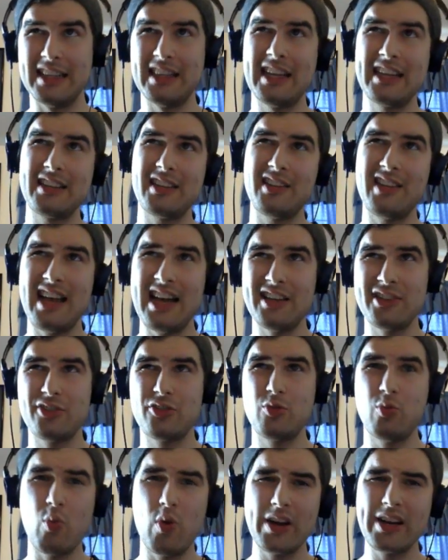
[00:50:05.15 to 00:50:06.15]
In like the last
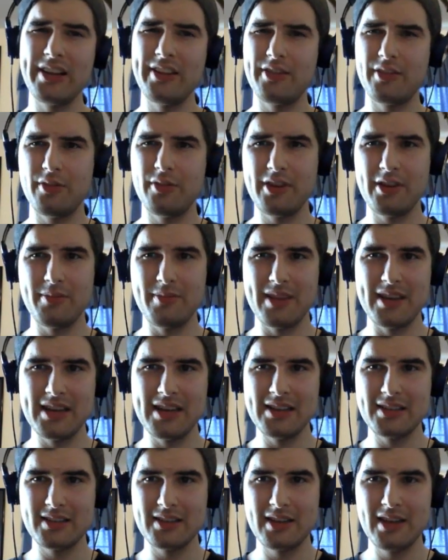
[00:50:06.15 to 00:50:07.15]
20, 30
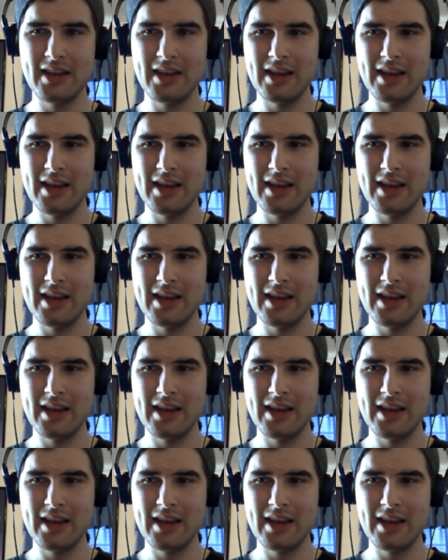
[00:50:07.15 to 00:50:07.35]
minutes,